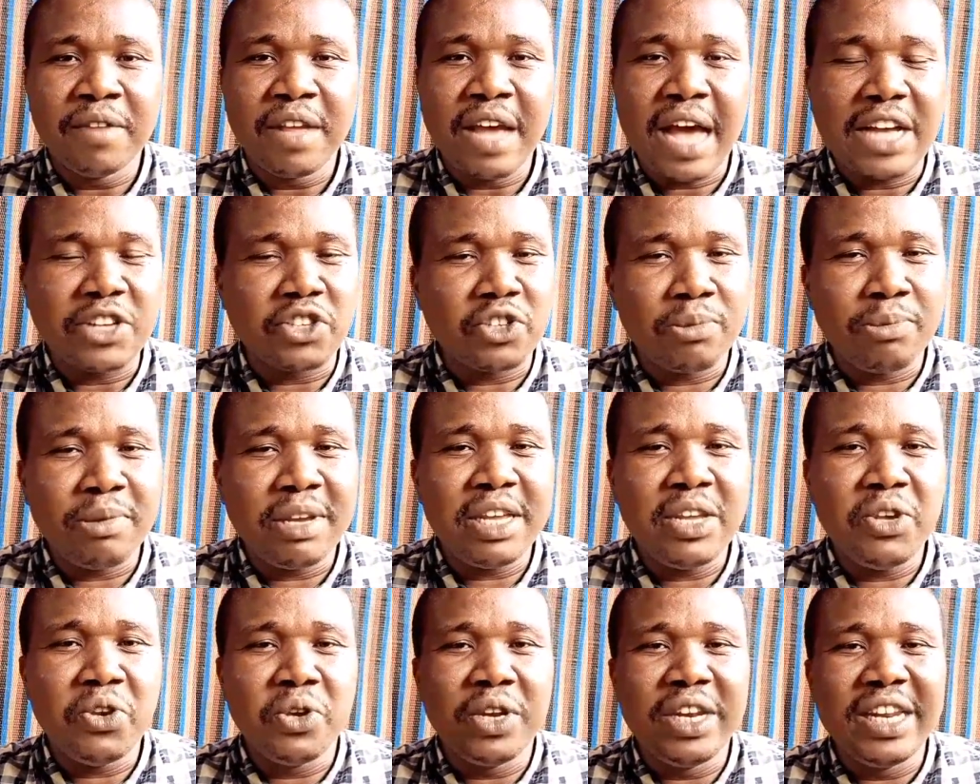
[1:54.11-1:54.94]

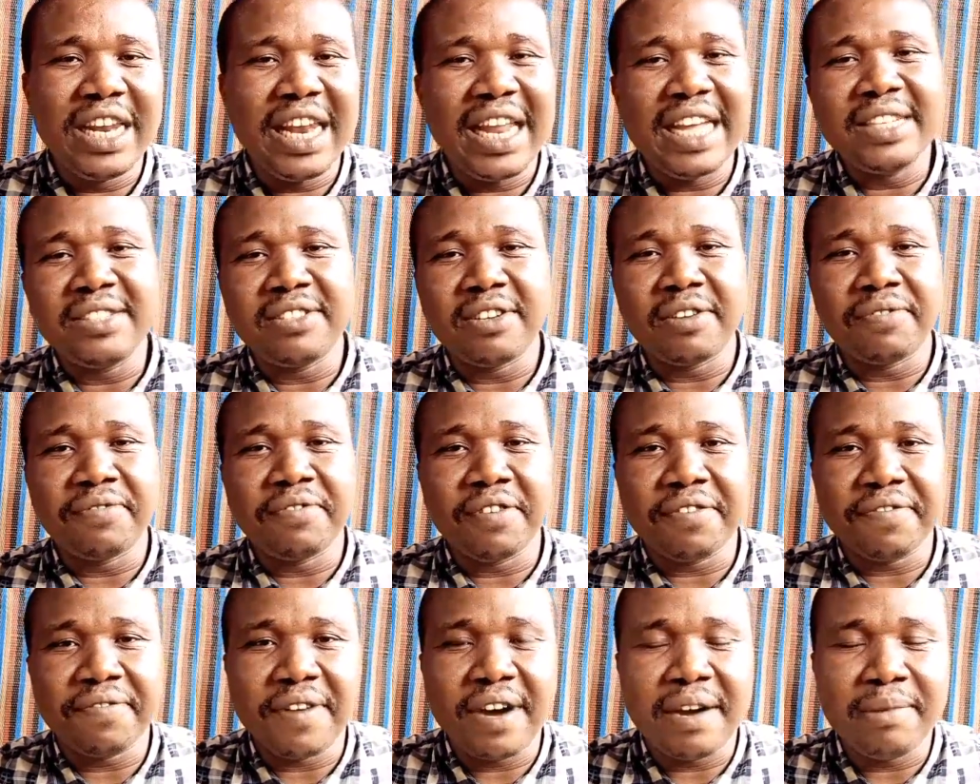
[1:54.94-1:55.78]
Assuming the length of your
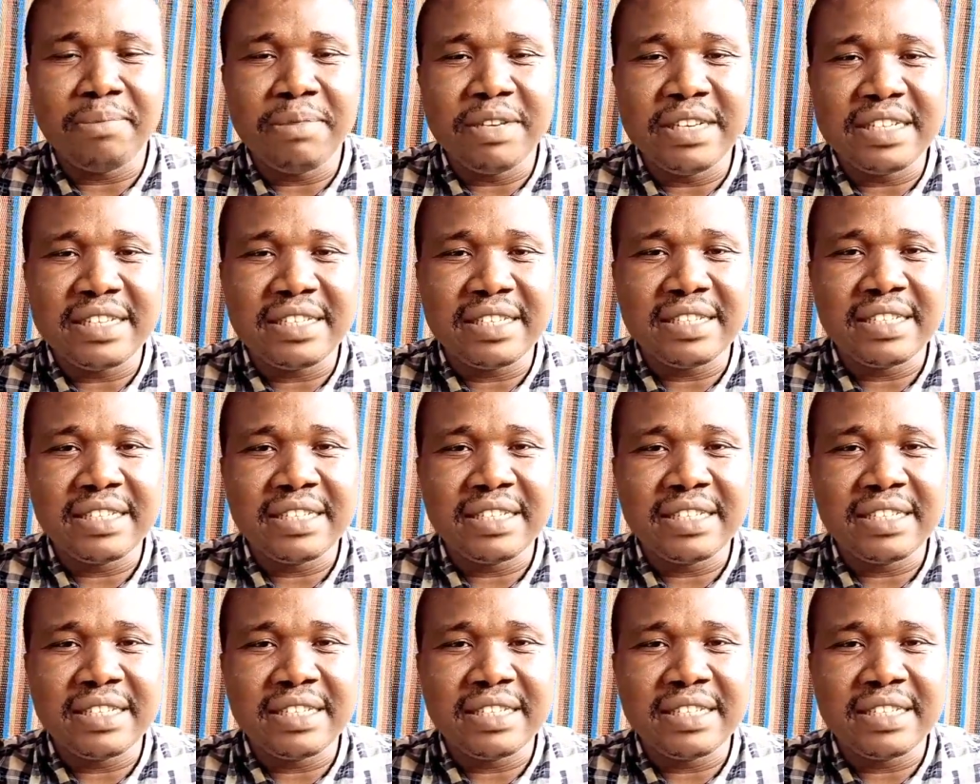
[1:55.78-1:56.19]
farm is